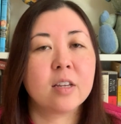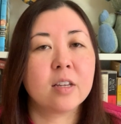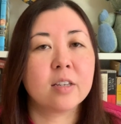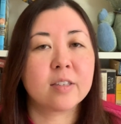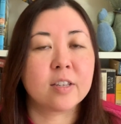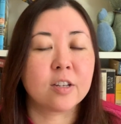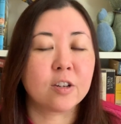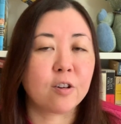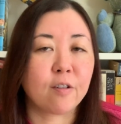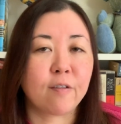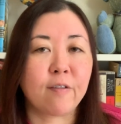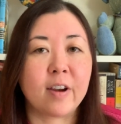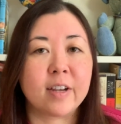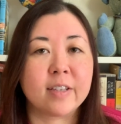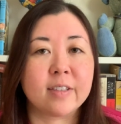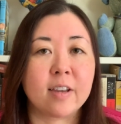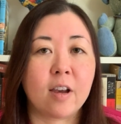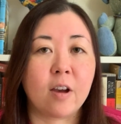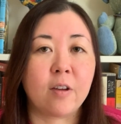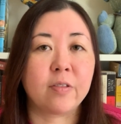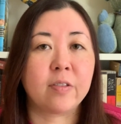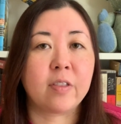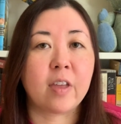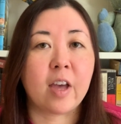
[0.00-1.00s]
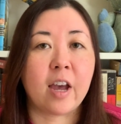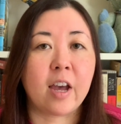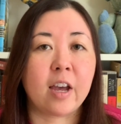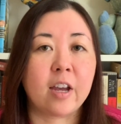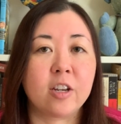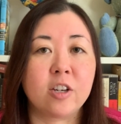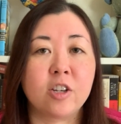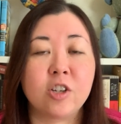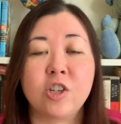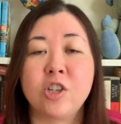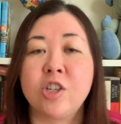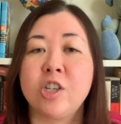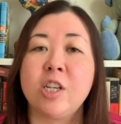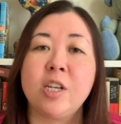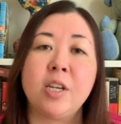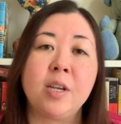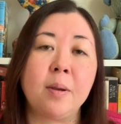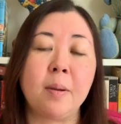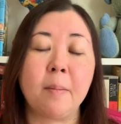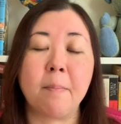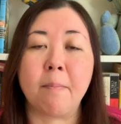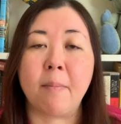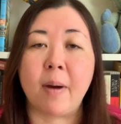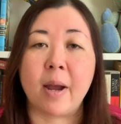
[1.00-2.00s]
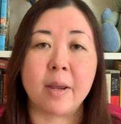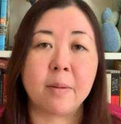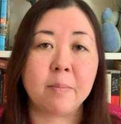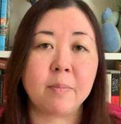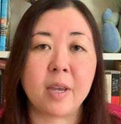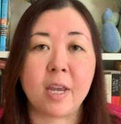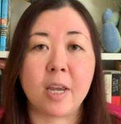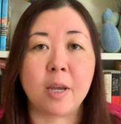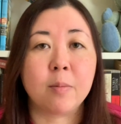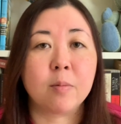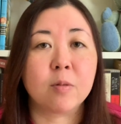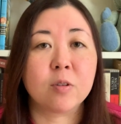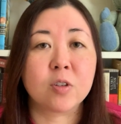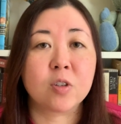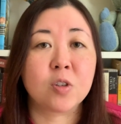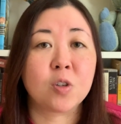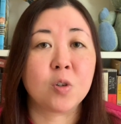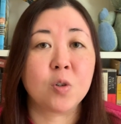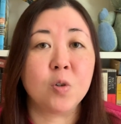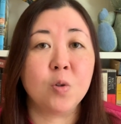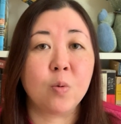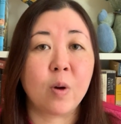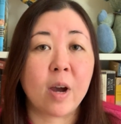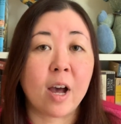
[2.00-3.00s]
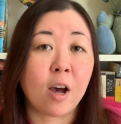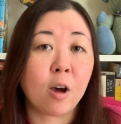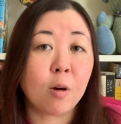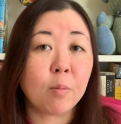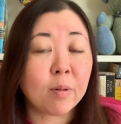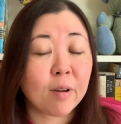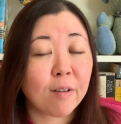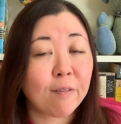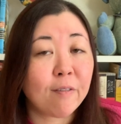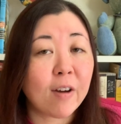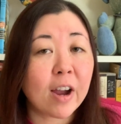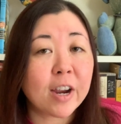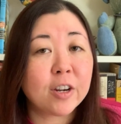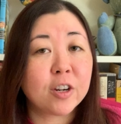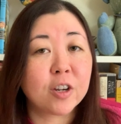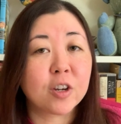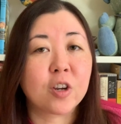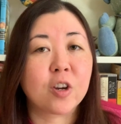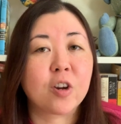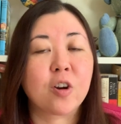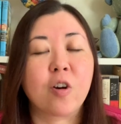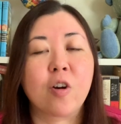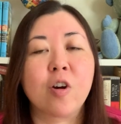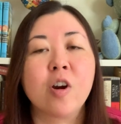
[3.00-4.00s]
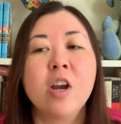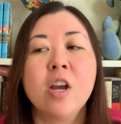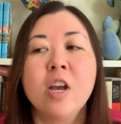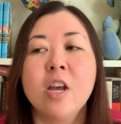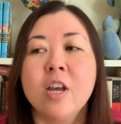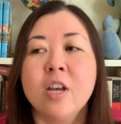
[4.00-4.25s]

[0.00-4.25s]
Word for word: Cinder finds out that she might be able to help find a cure.